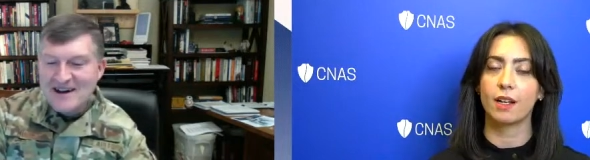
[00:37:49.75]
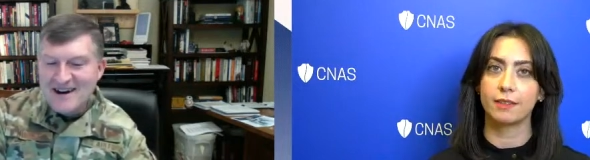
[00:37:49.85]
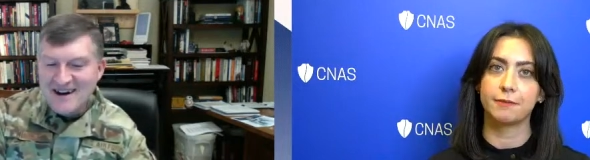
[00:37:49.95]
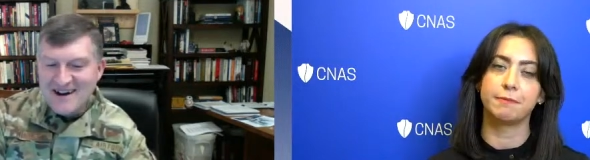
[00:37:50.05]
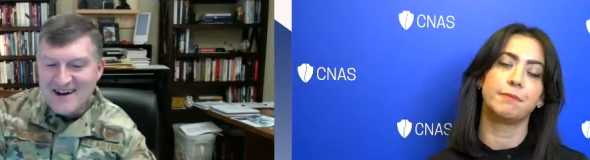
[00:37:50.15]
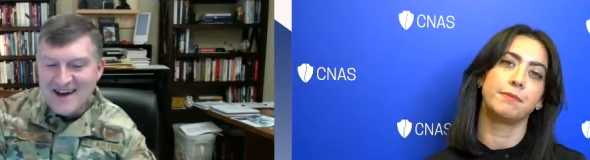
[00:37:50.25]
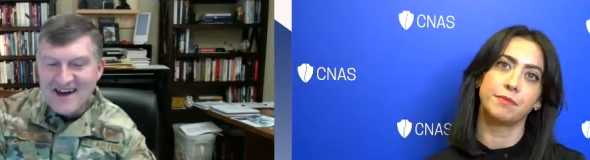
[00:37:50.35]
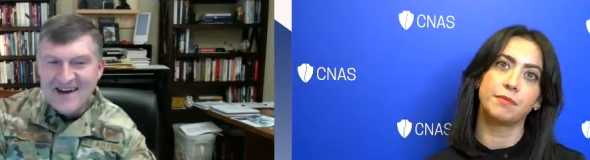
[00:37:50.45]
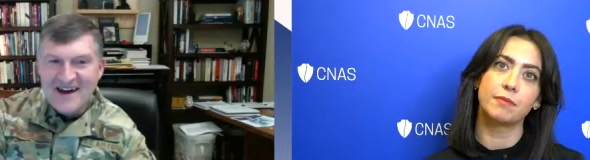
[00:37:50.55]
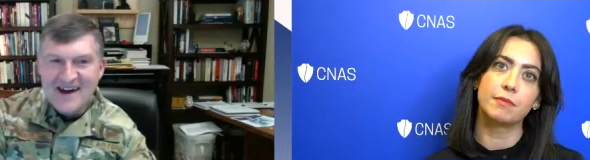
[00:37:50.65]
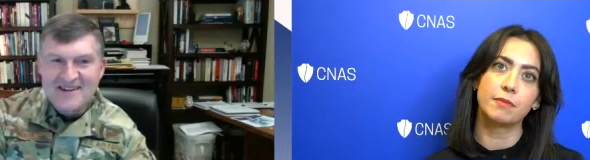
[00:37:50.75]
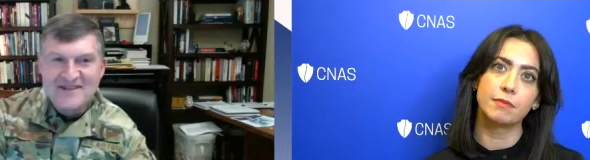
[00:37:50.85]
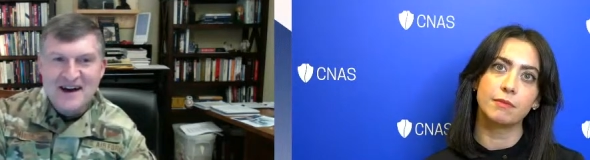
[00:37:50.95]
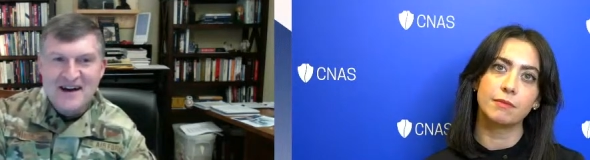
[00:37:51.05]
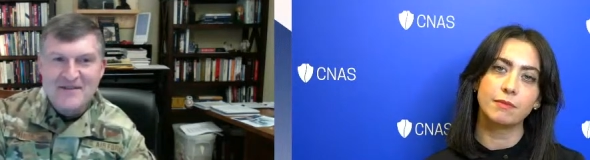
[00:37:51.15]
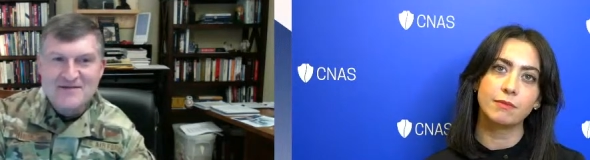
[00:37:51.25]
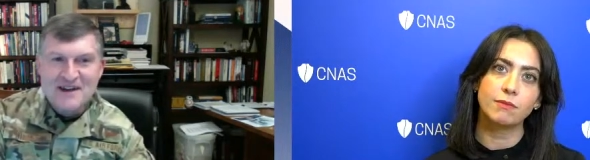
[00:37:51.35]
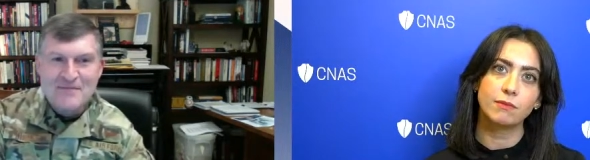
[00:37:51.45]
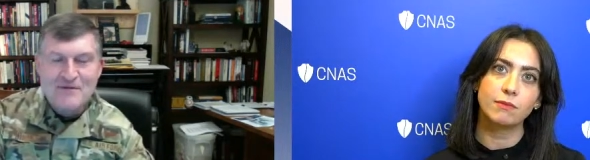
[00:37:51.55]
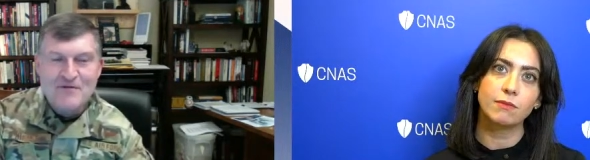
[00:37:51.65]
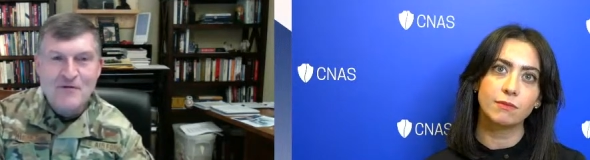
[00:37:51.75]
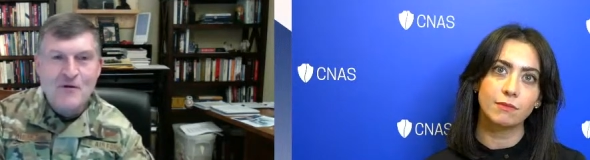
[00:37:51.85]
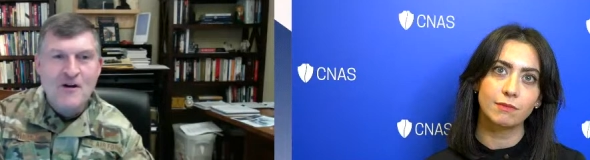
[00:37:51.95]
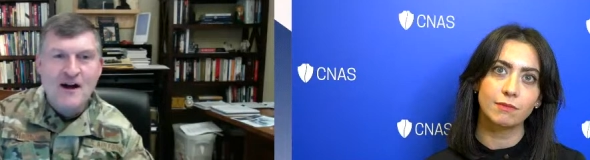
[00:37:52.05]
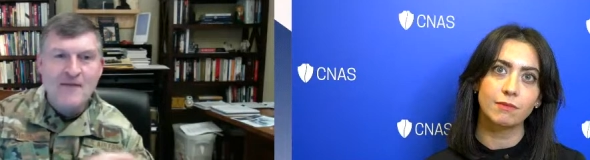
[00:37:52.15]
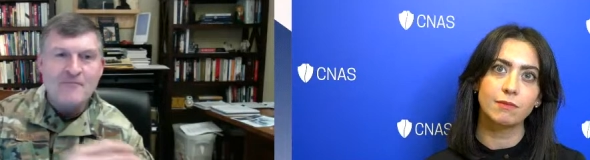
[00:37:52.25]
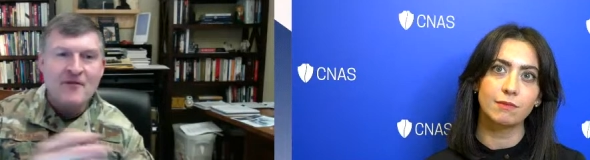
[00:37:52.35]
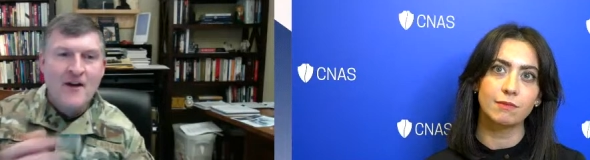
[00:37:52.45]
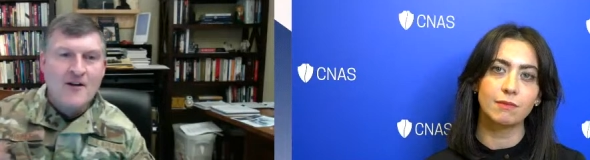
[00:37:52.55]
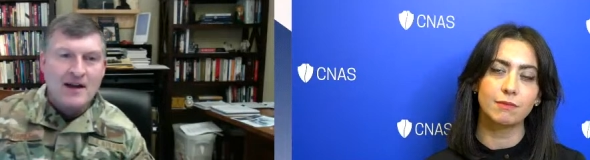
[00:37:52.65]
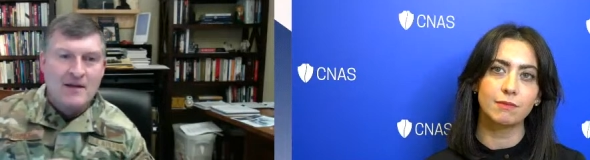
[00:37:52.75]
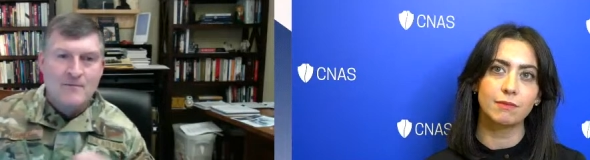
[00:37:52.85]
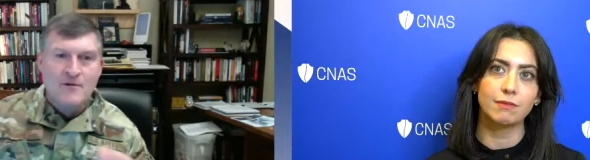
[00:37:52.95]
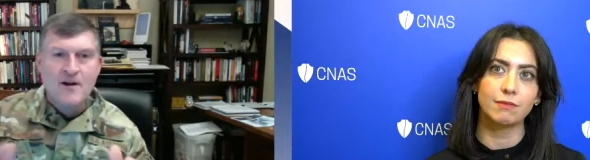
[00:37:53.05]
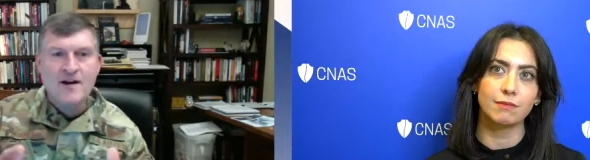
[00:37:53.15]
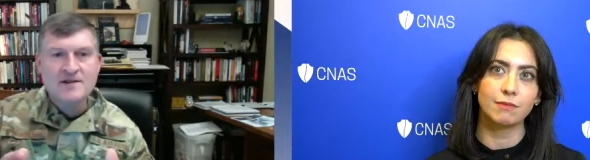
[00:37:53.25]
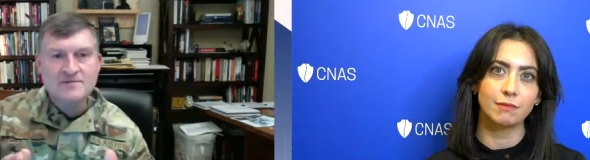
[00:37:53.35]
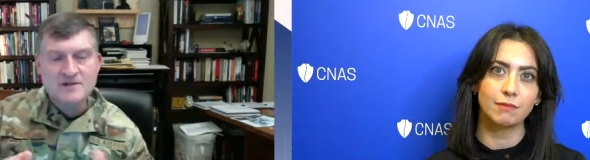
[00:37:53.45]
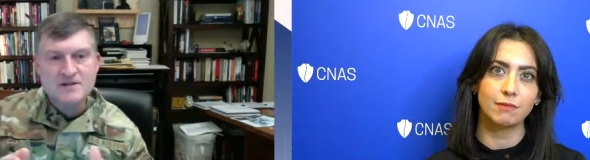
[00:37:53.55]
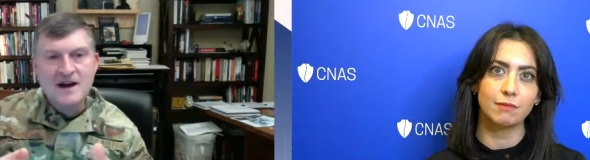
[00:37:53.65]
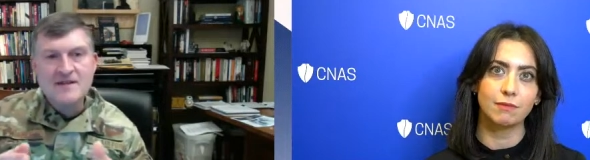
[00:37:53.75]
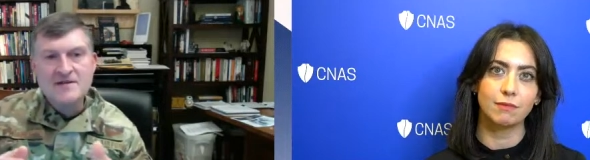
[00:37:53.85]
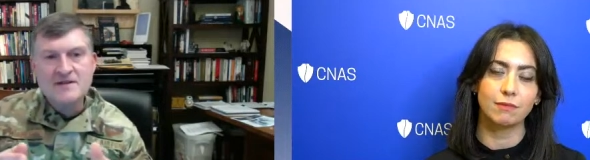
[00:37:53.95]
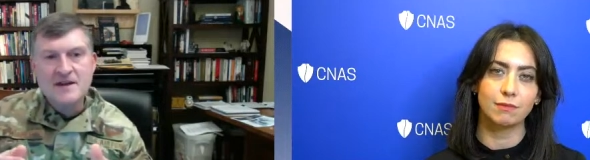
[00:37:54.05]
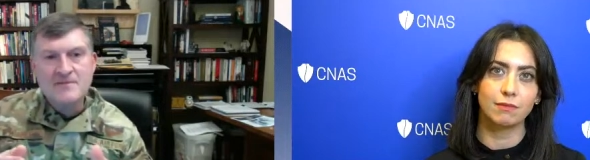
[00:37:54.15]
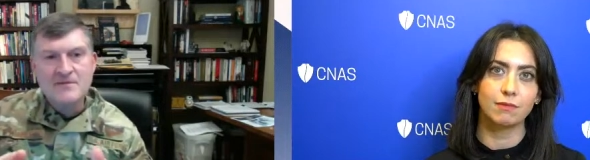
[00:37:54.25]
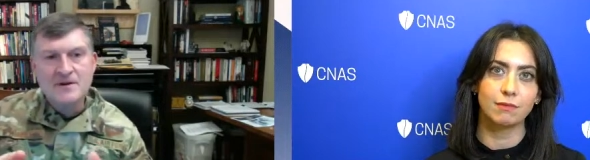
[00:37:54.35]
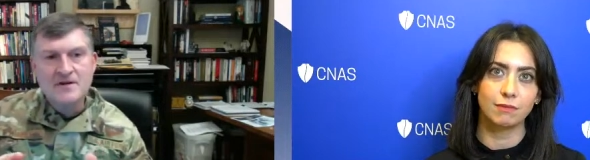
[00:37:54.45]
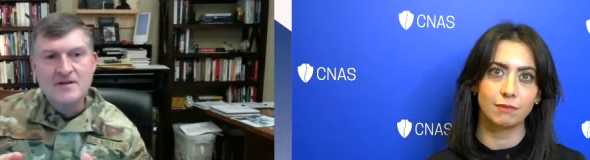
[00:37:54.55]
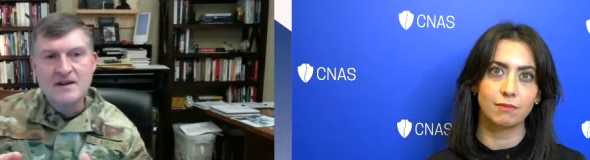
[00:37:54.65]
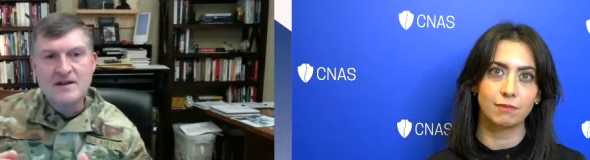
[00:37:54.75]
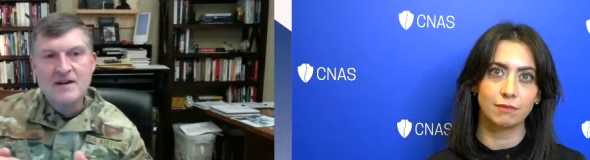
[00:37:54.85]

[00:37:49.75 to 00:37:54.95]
Speaker 1: uh, as I have said before, I'm very impressed with China's capability